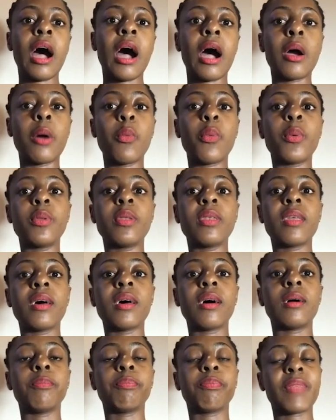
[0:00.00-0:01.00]
When,
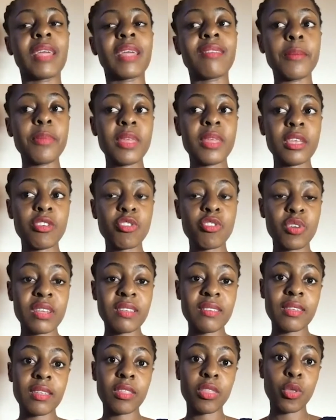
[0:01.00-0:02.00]
something
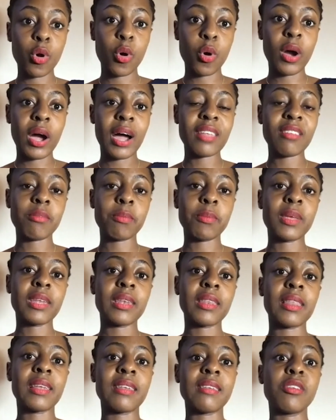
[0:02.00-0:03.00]
interesting though has been
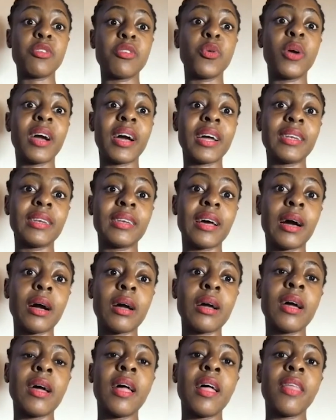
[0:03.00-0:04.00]
that in Uganda,
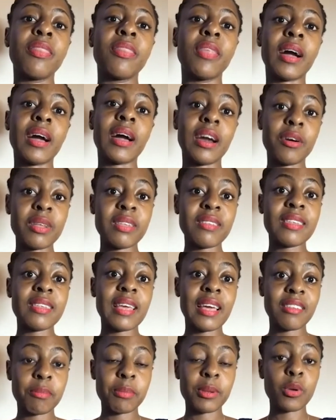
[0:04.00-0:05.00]
the currency
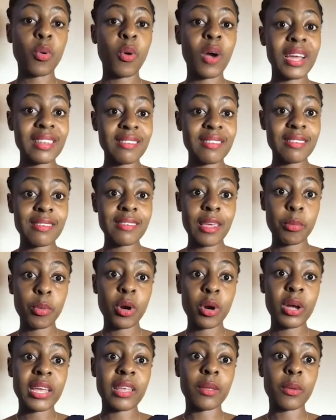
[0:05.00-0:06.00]
has been quite
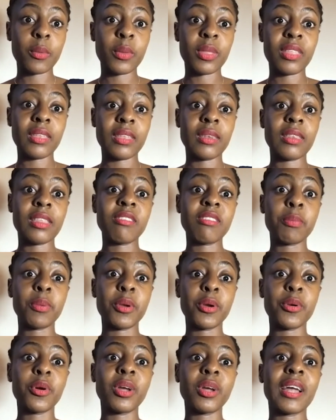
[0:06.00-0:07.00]
stable within this
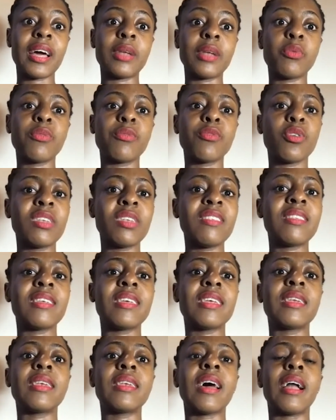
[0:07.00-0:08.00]
period, and we've not
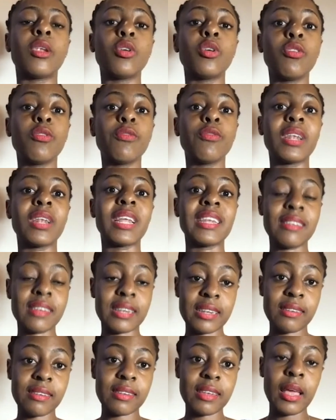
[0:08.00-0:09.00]
seen a lot of
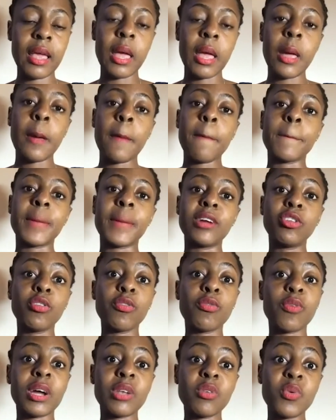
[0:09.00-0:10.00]
volatility. Much of
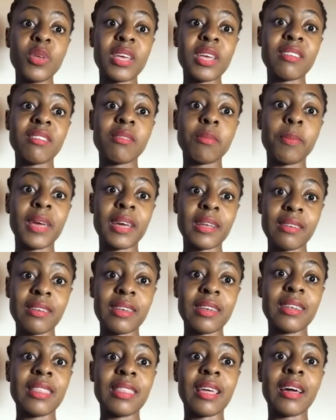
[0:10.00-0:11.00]
what we
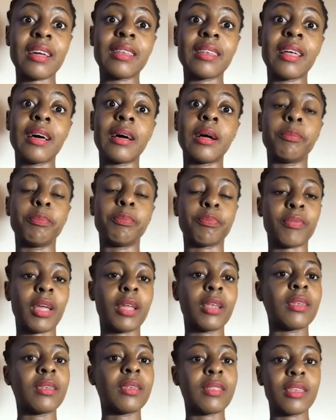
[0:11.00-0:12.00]
expected, that
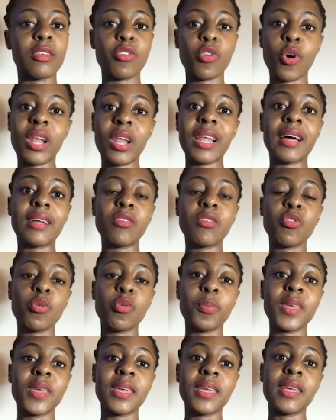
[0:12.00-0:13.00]
the dollar to
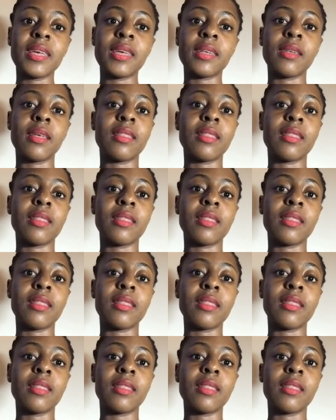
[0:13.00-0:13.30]
be